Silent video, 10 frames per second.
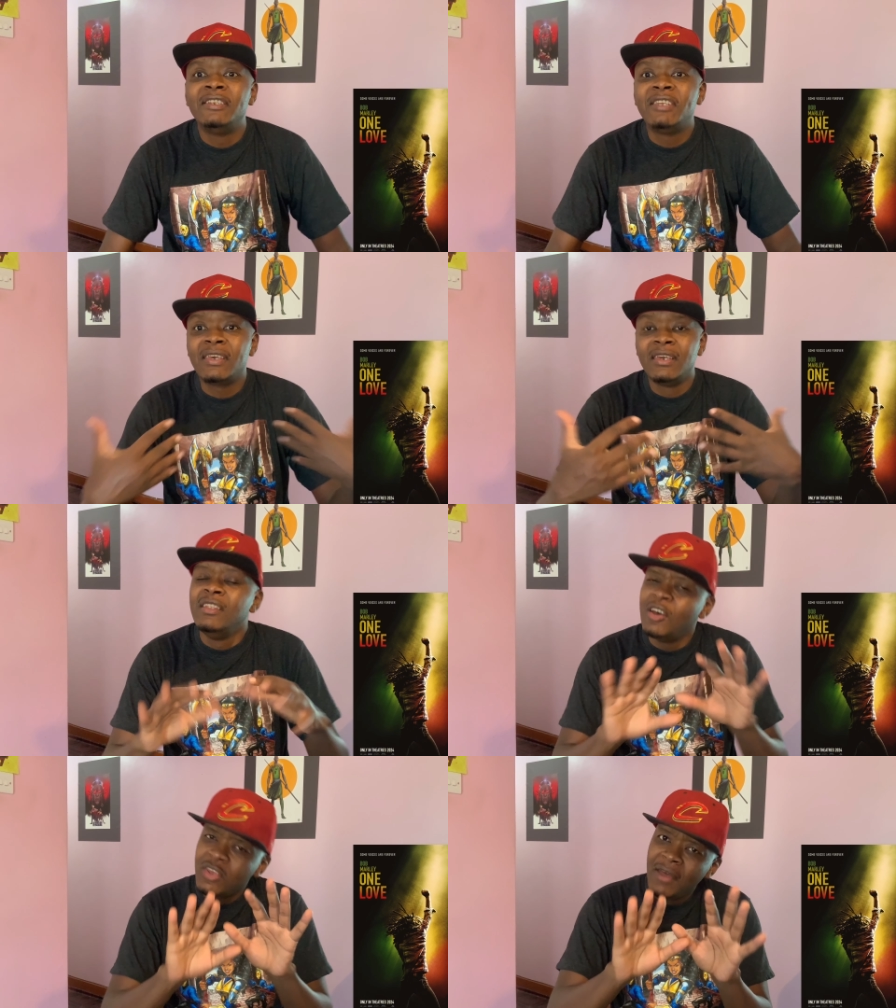
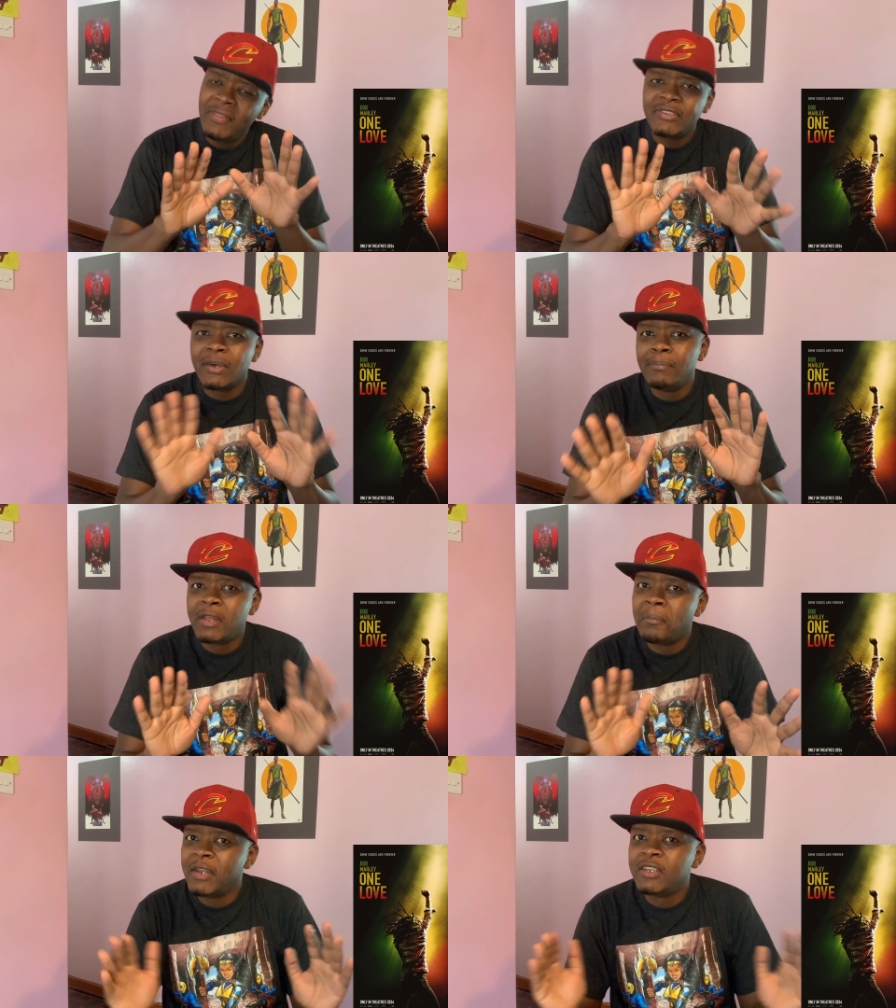taking, yeah, there's some
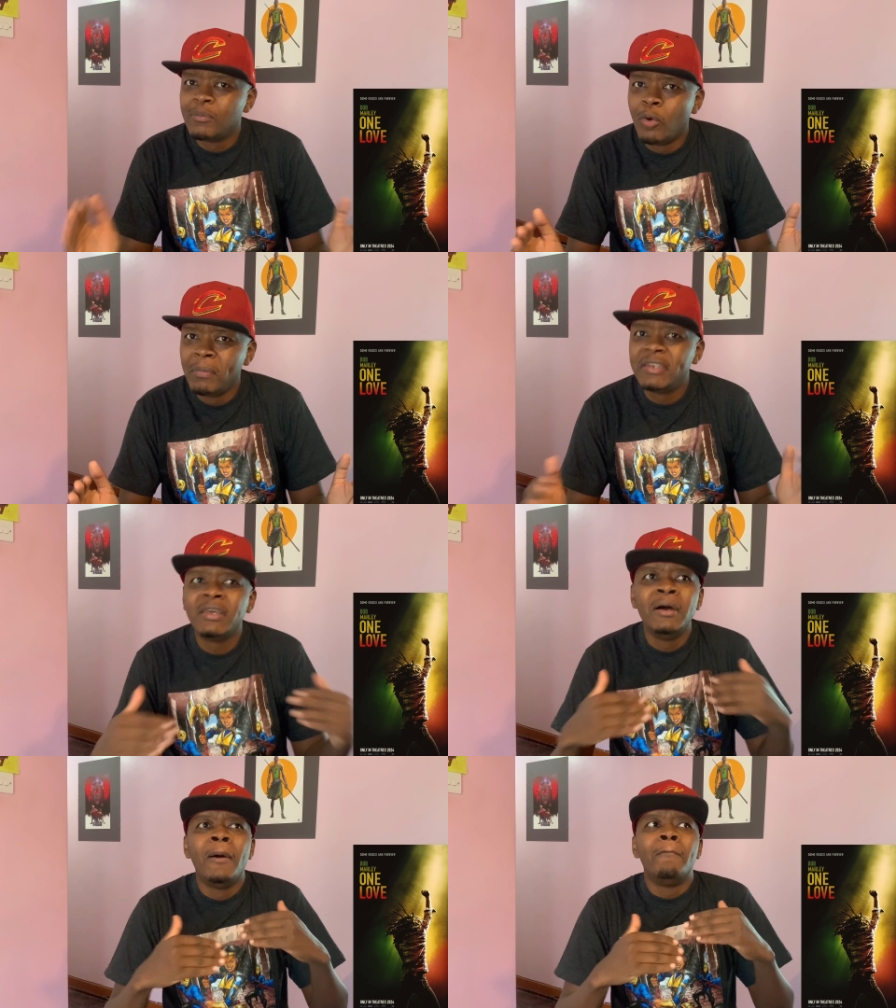dramatic
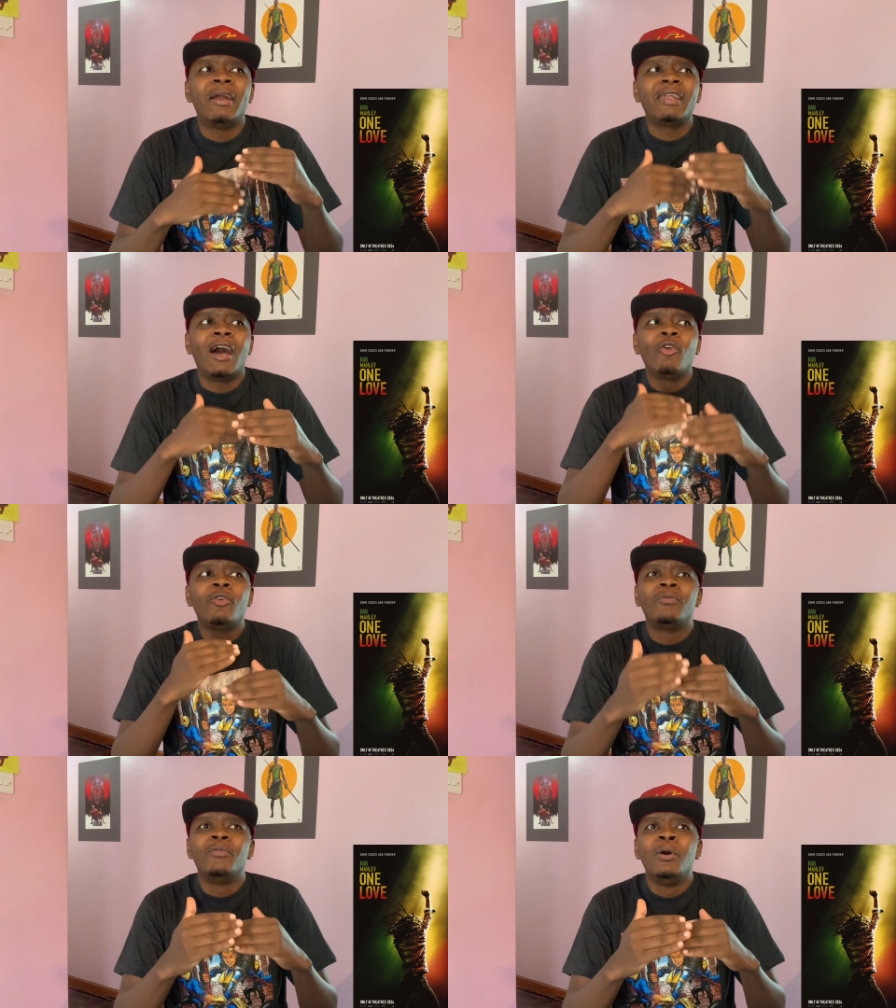moment, but a
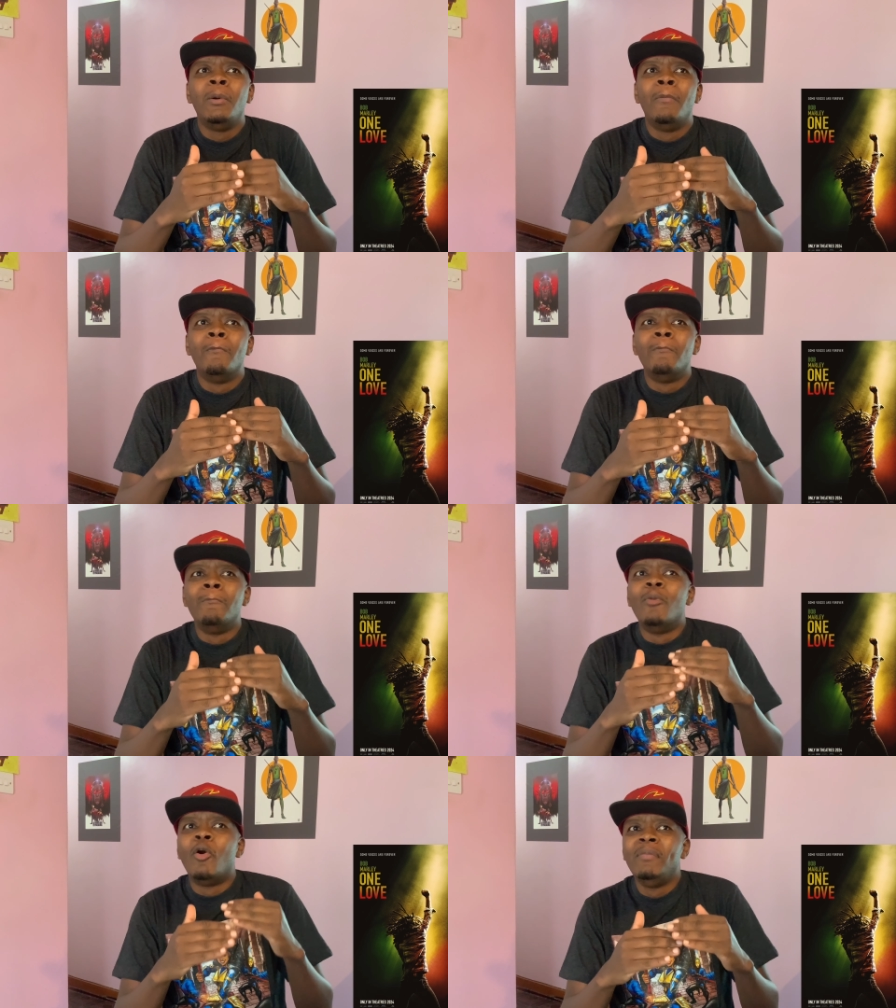lot
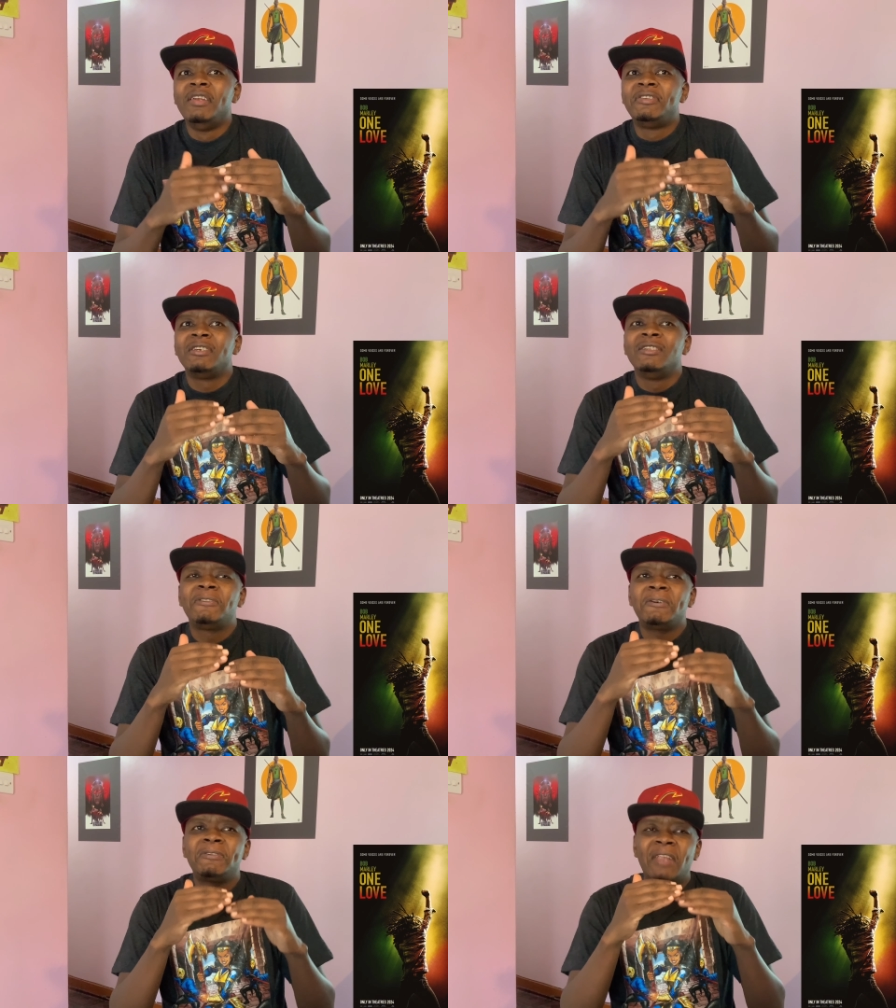of moment
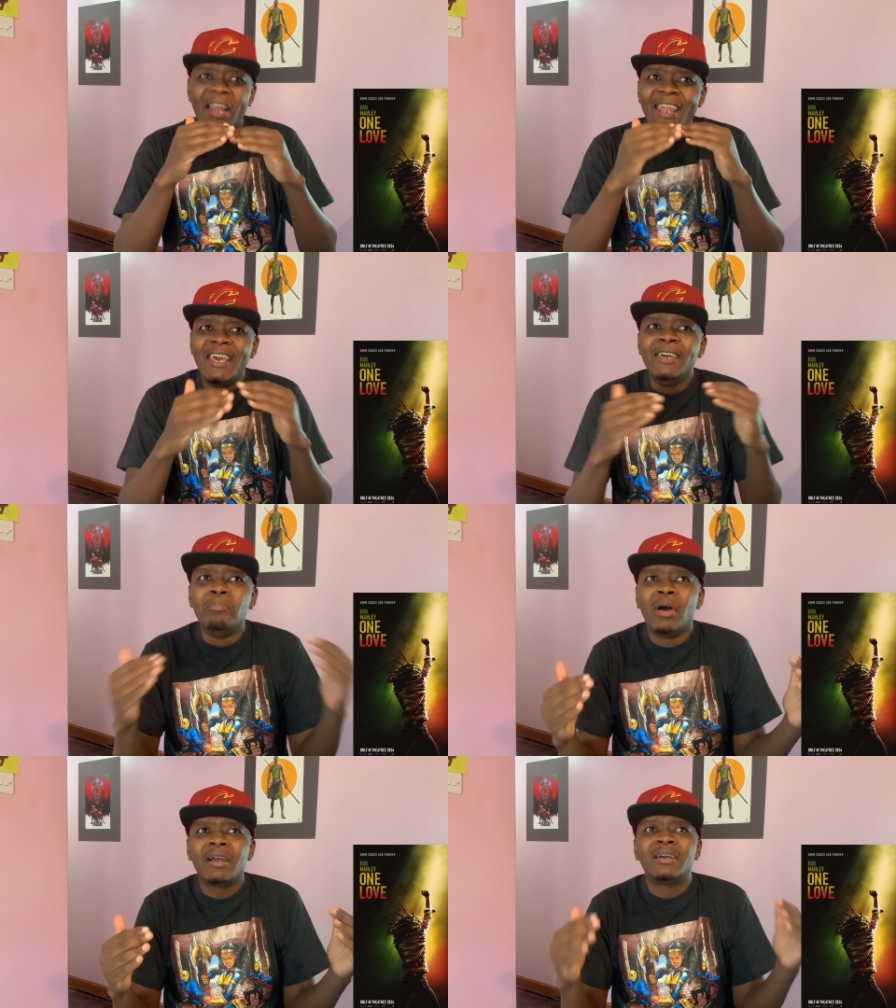is just
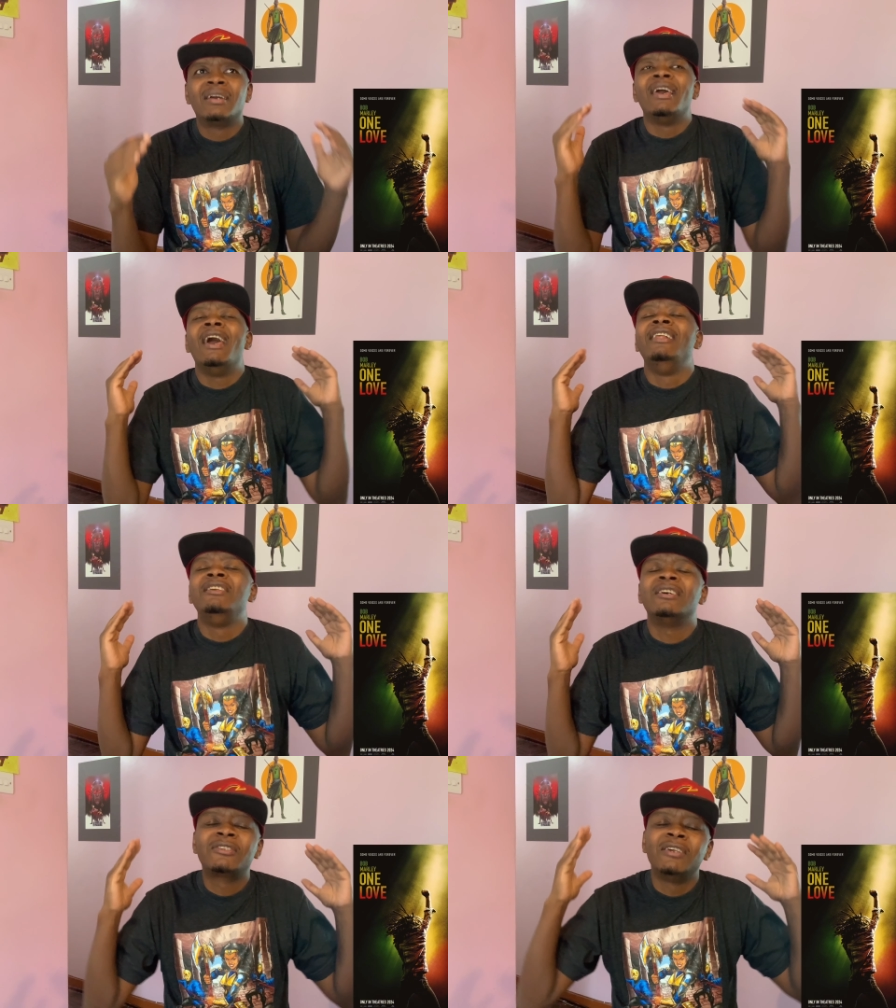laying back
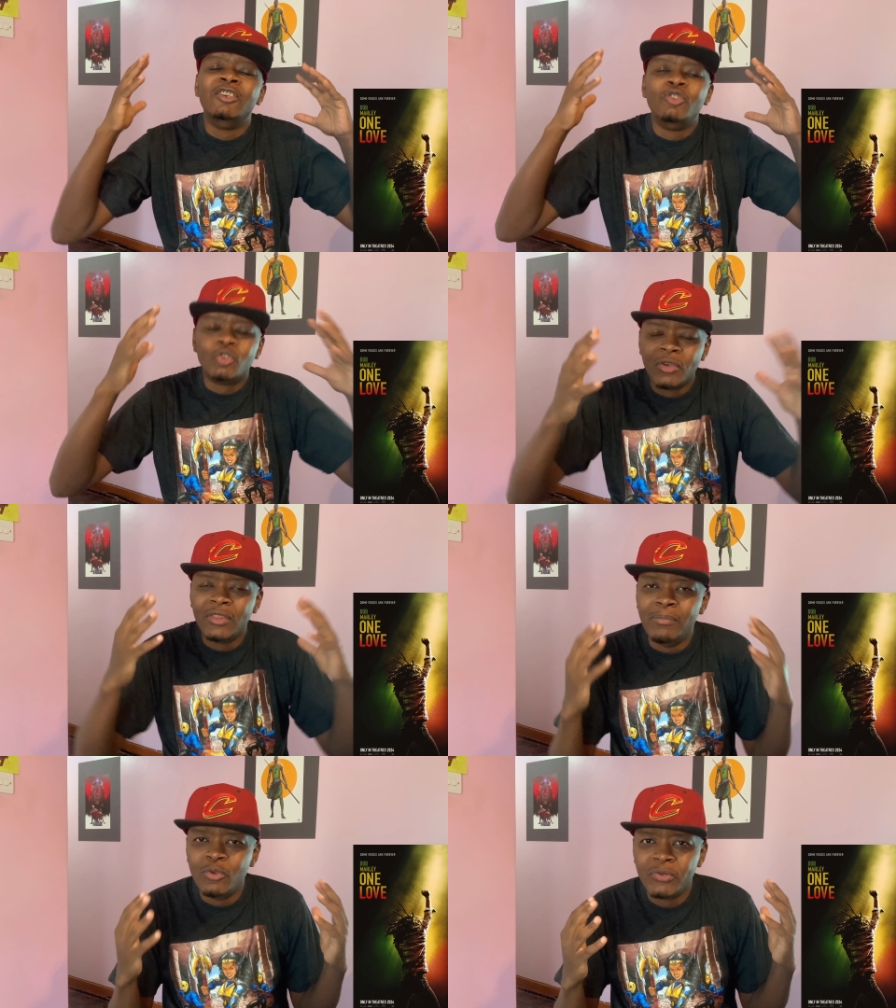and just
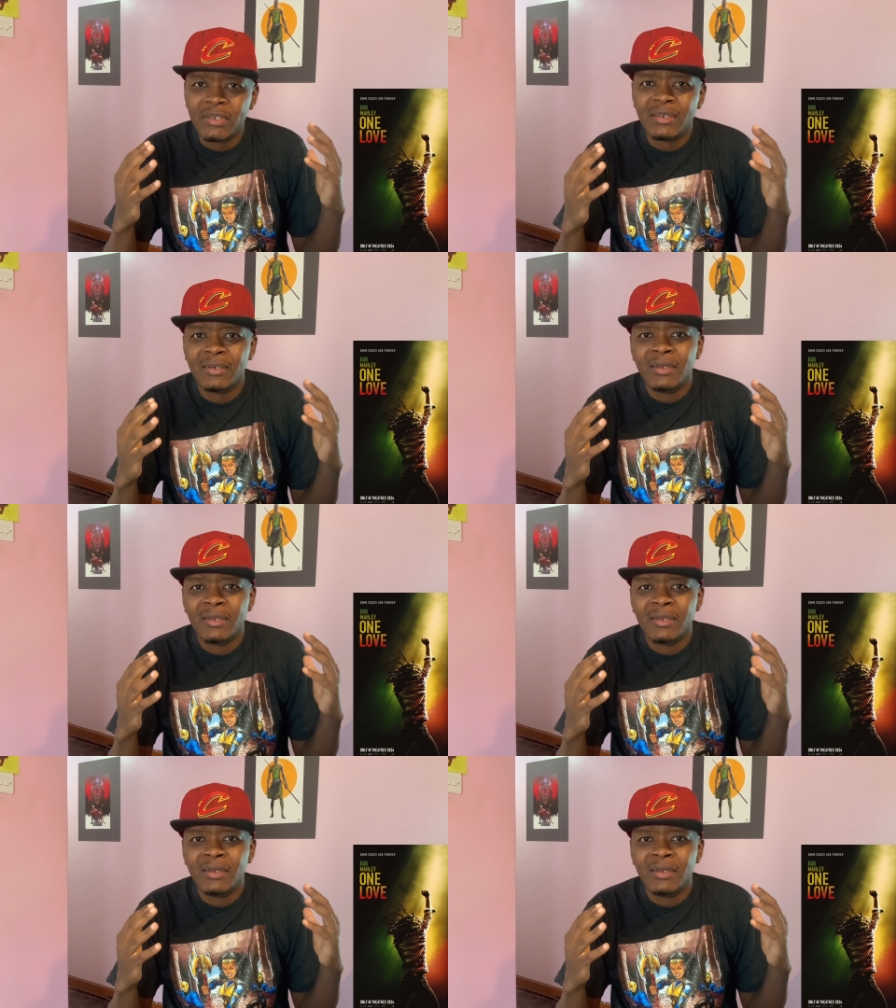enjoying the music,